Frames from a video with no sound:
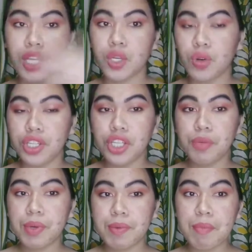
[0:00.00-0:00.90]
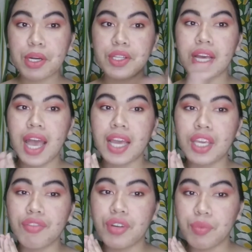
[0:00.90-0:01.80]
Kung hindi niyo pa napanood ang
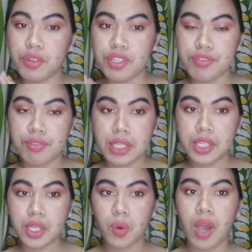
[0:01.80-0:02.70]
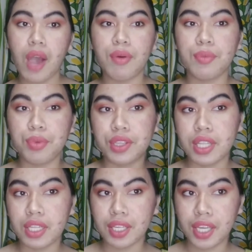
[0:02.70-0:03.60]
aking previous video, I will put
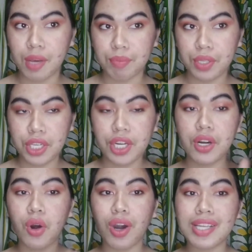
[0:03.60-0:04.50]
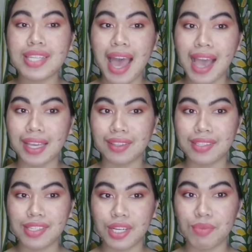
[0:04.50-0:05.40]
the link up here or sa aking
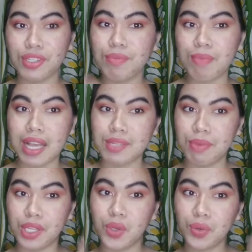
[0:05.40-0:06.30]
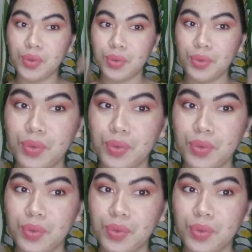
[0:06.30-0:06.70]
description box below.